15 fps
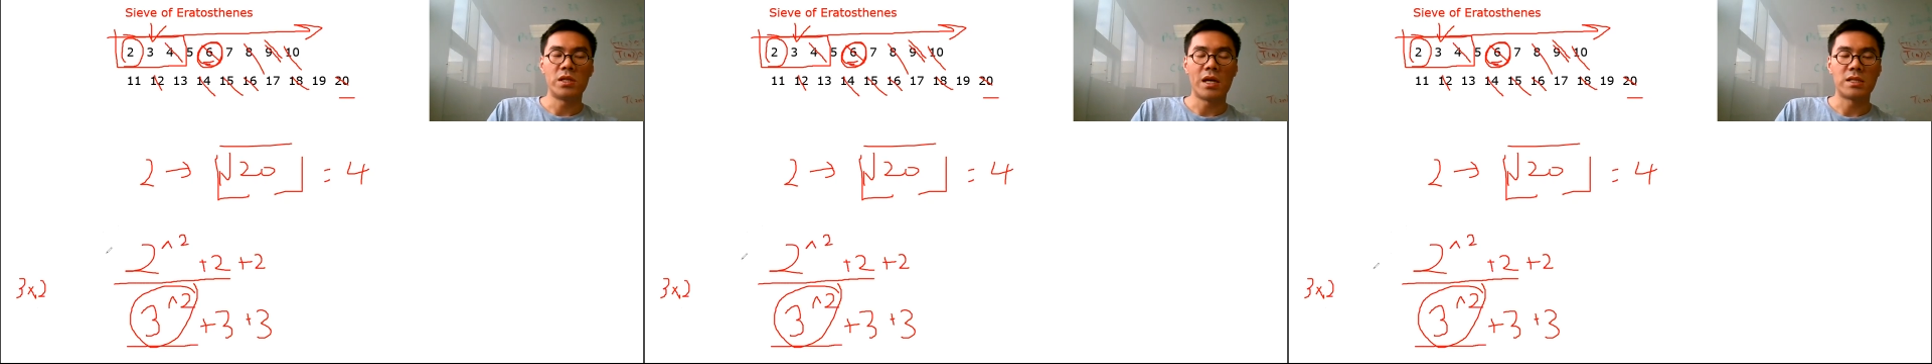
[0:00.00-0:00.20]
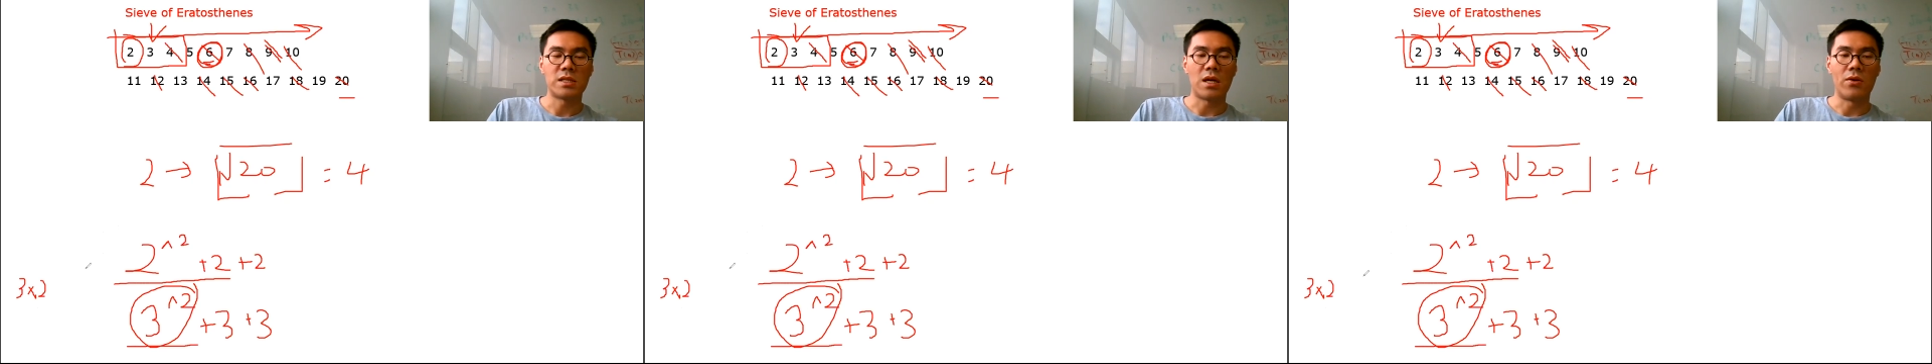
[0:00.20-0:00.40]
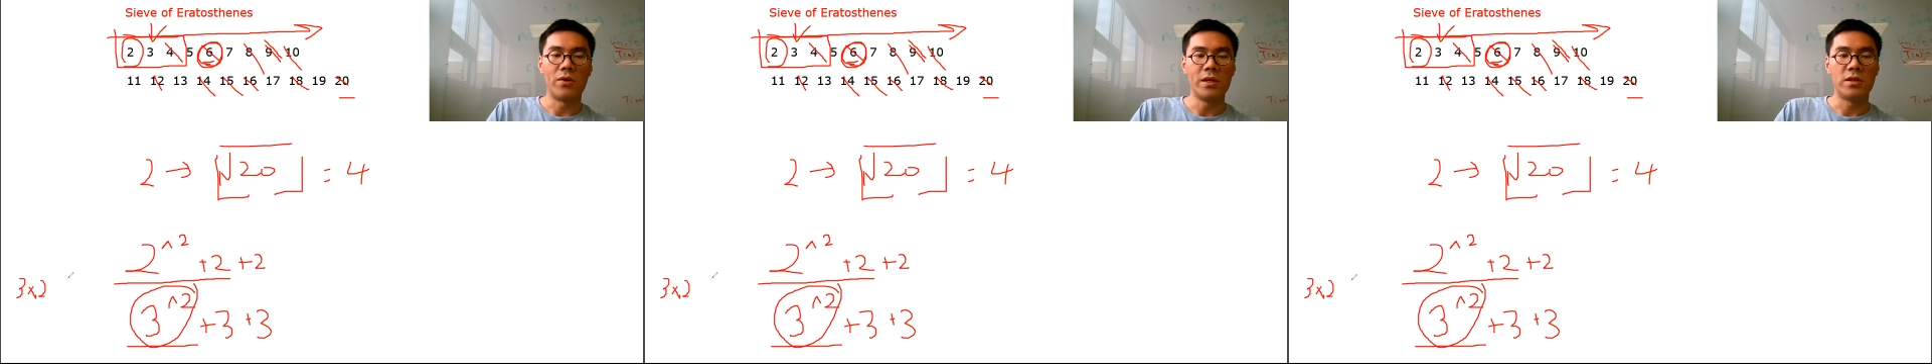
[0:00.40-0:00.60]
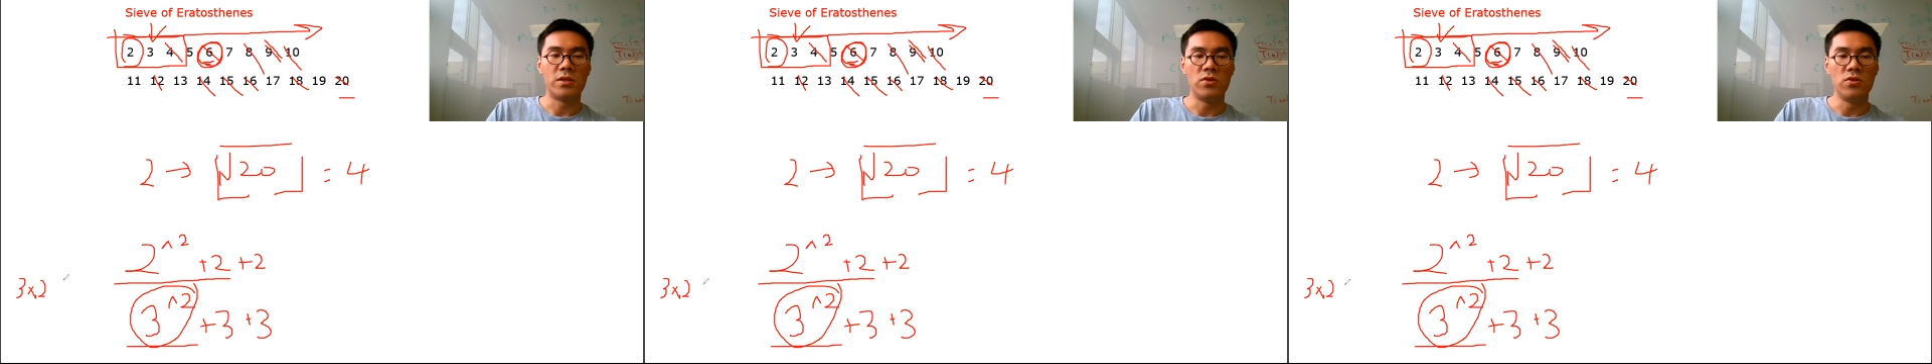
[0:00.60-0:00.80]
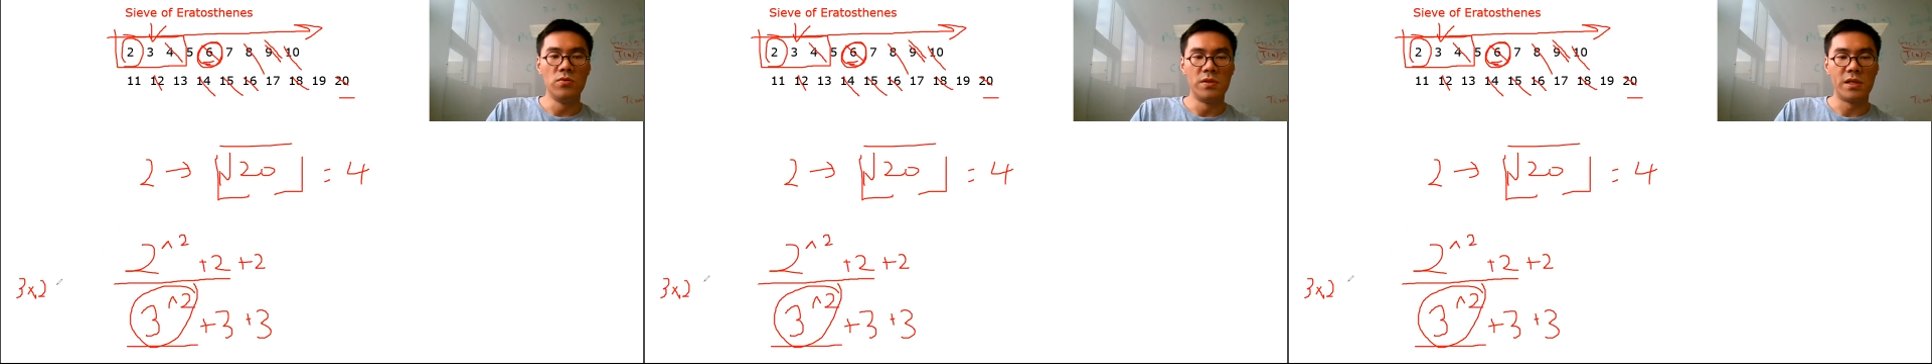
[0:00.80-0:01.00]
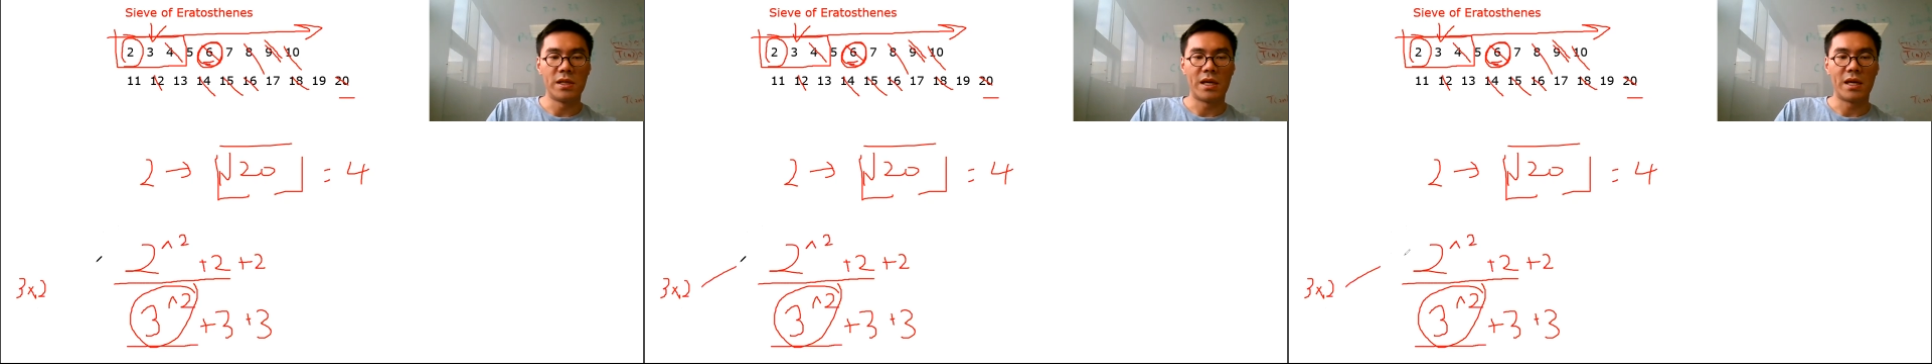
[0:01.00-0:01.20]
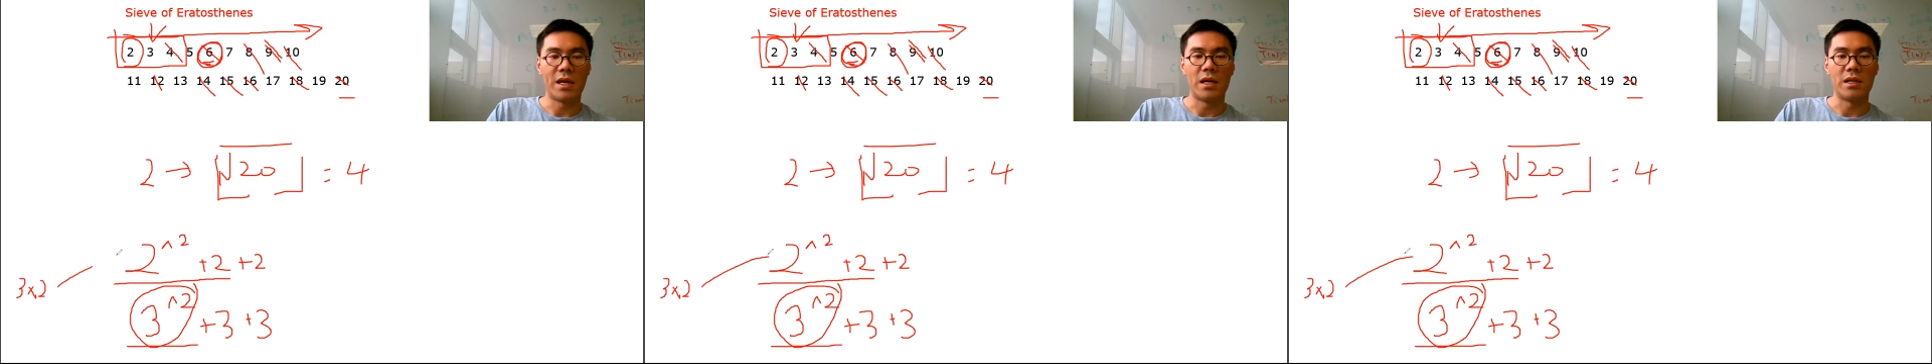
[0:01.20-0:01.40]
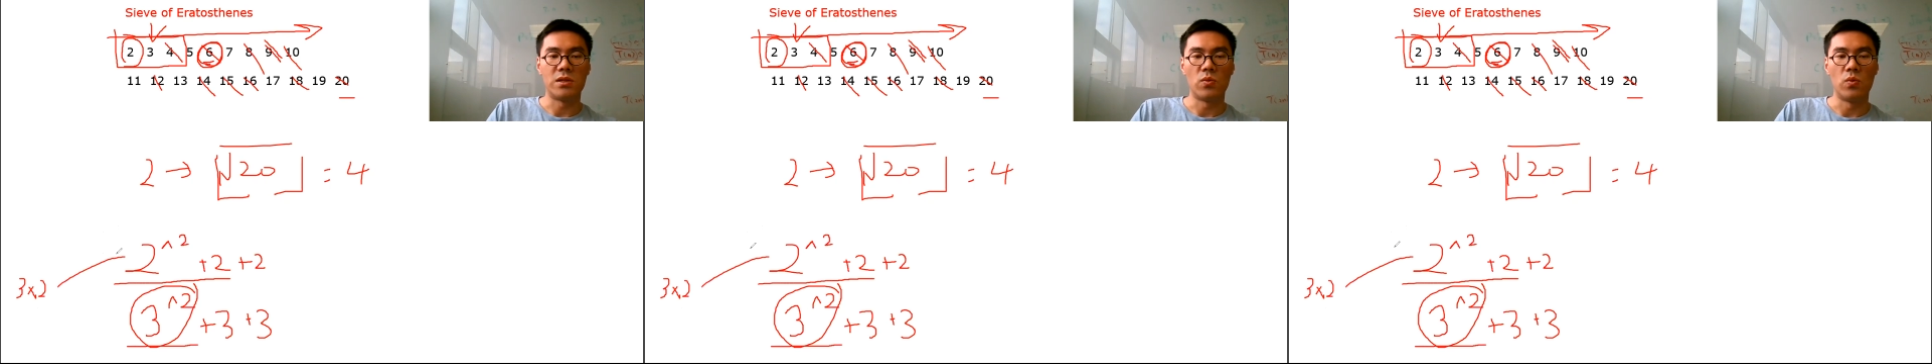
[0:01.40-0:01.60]
has already
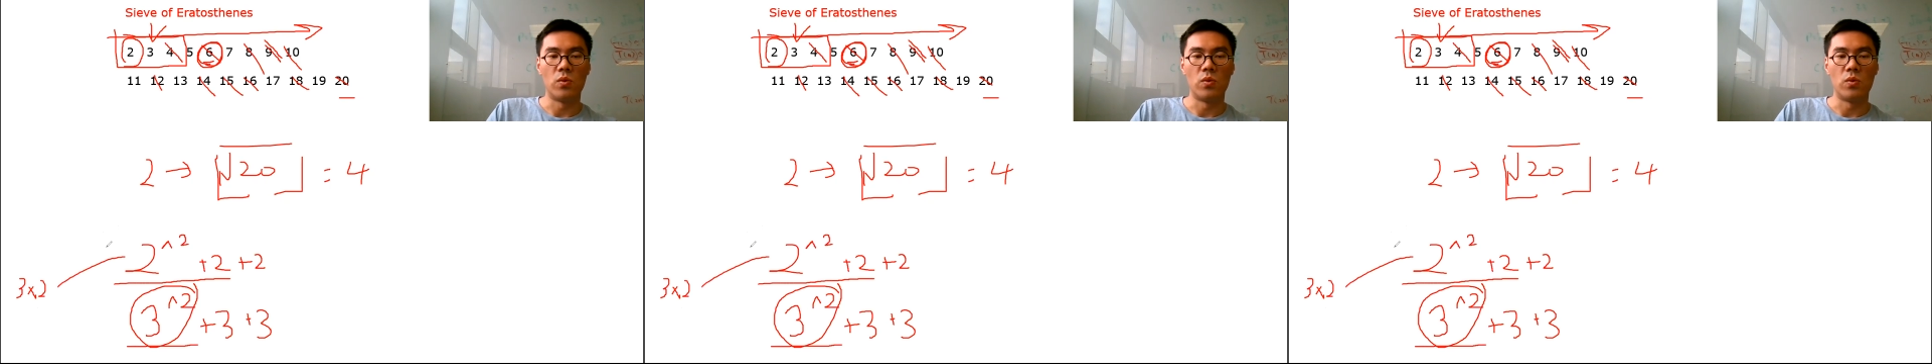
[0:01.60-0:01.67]
duplicated